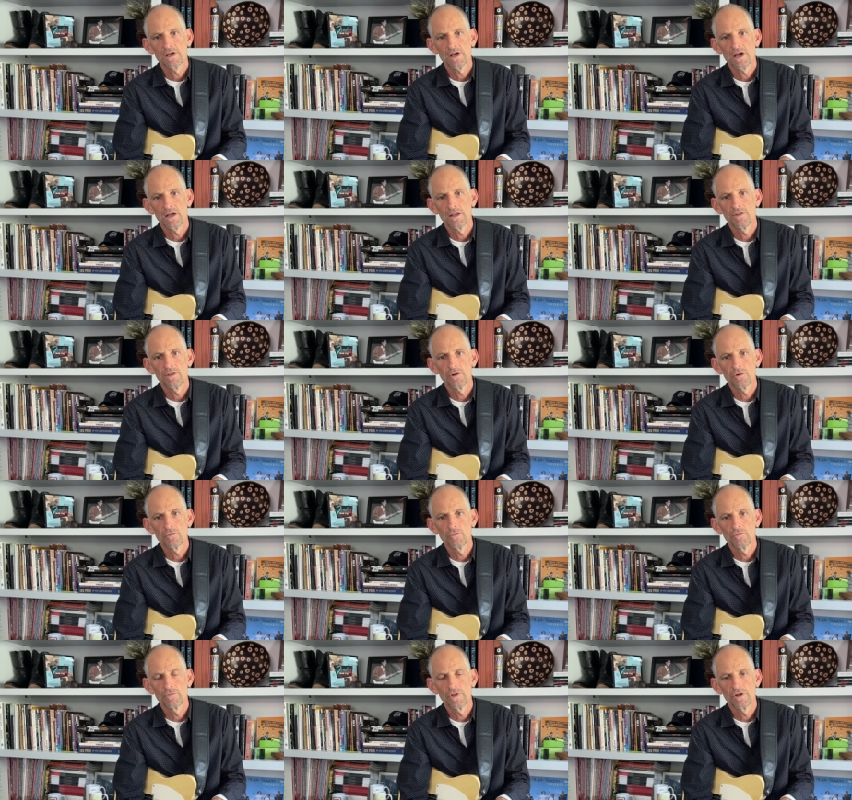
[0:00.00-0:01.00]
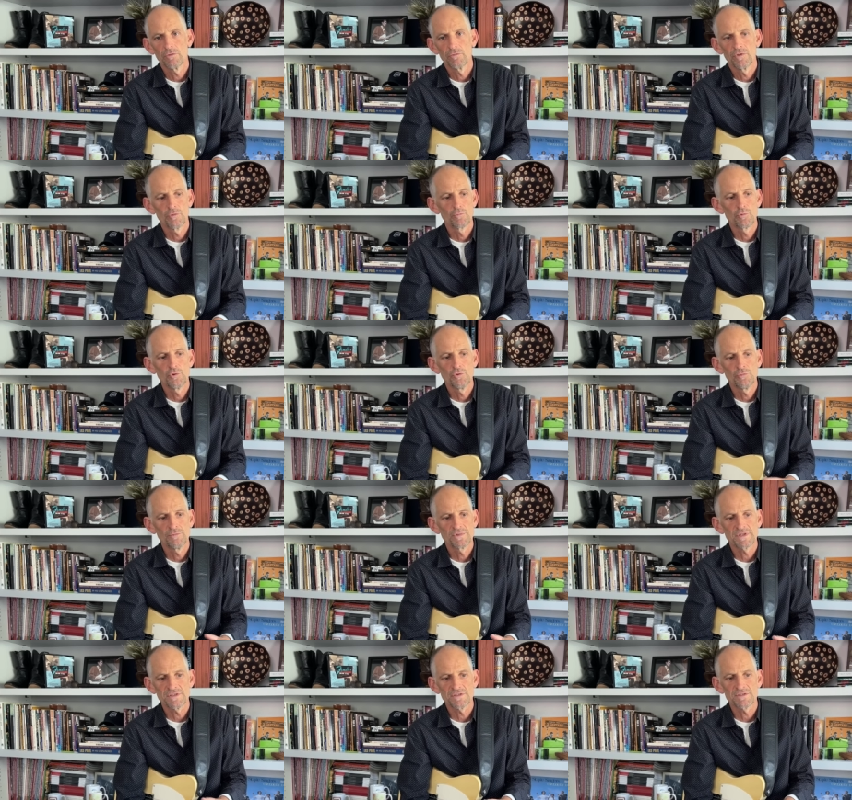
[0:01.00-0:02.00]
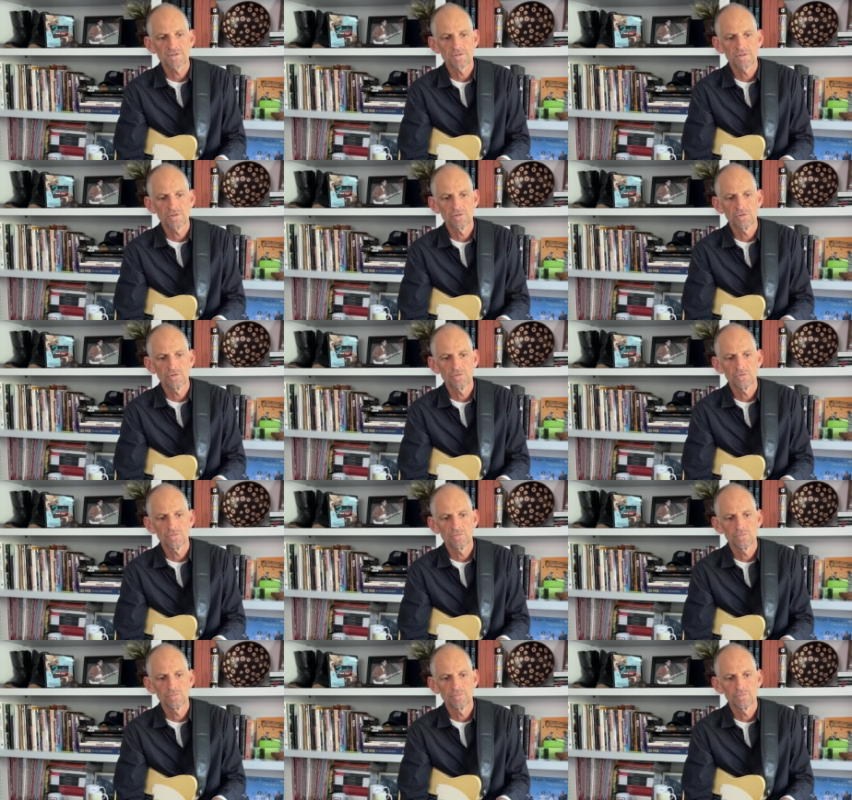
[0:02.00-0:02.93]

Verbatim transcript: and their the, the room to, to